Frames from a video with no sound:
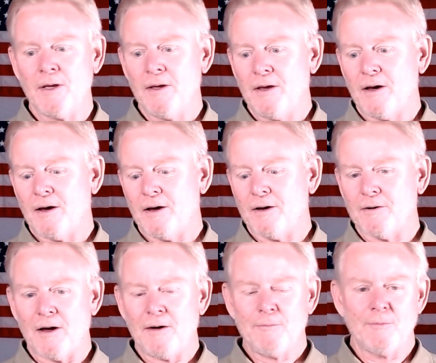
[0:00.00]

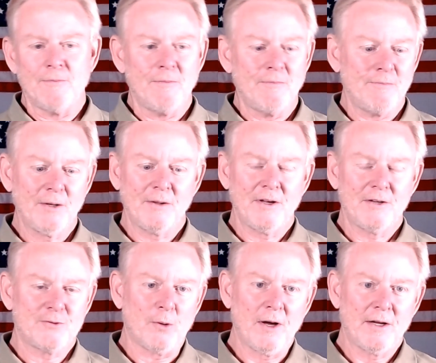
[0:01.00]
I'm a middle-aged
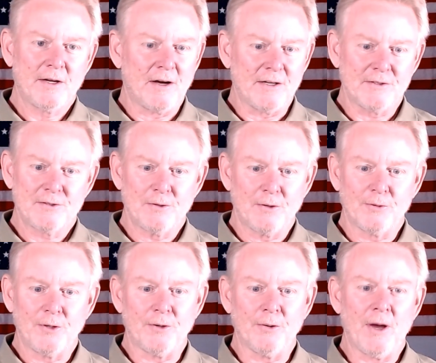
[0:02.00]
white guy,
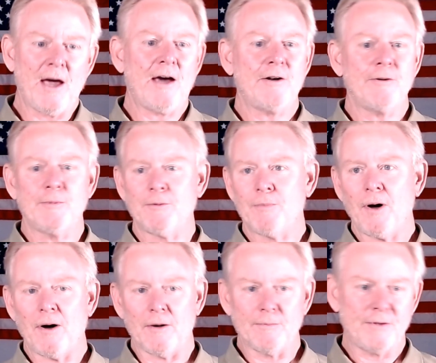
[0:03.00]
so, Adam and
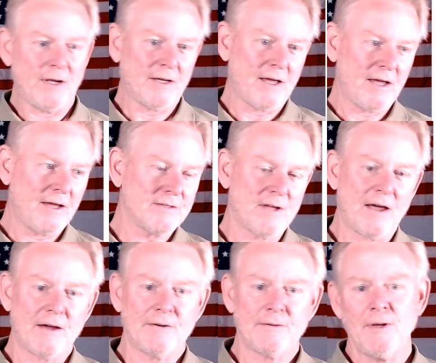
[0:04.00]
Bob. Tech A is
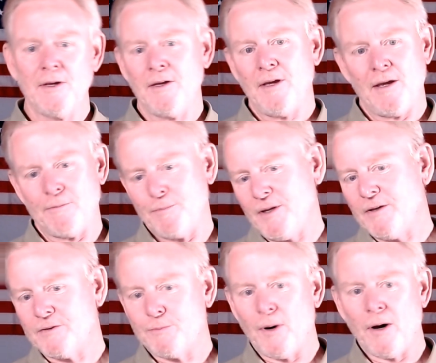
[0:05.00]
Adam and B
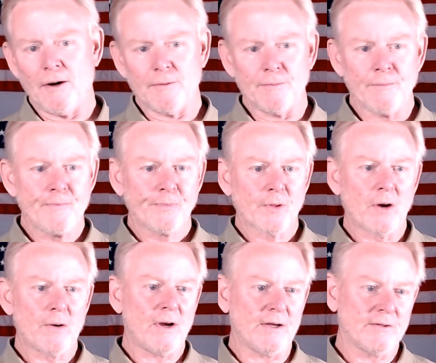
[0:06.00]
is Bob. All
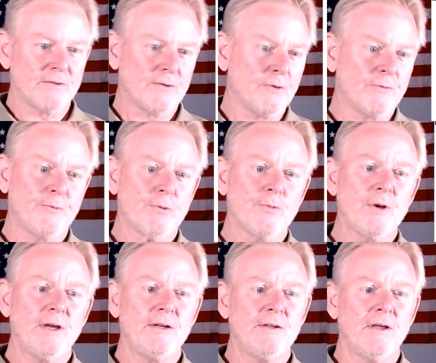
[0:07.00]
right, so if we
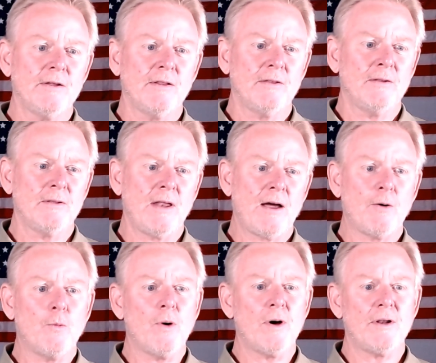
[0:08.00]
read now
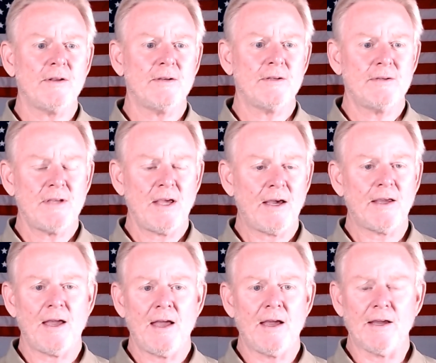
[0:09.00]
what Tech
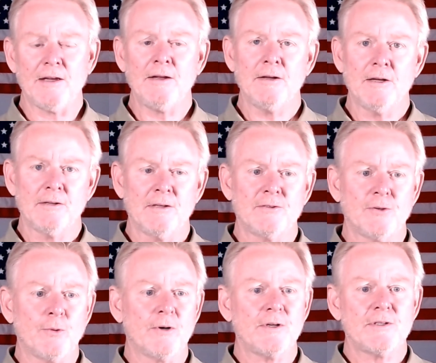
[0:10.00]
A, so
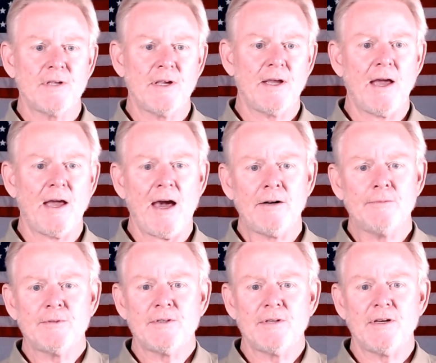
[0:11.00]
we're going to say, Adam
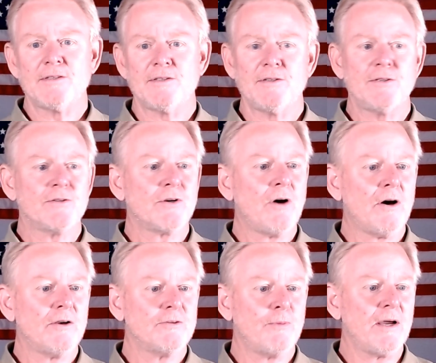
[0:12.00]
says this is
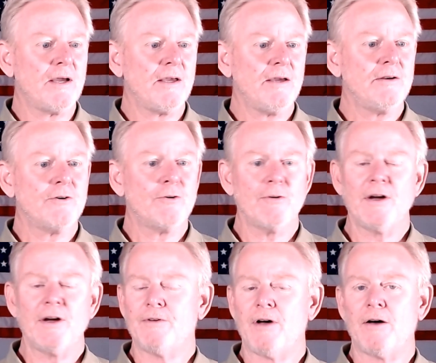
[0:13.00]
caused by
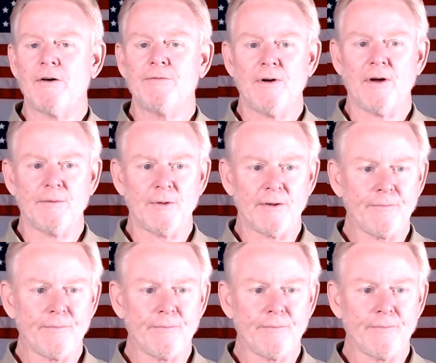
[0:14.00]
incorrect valve timing.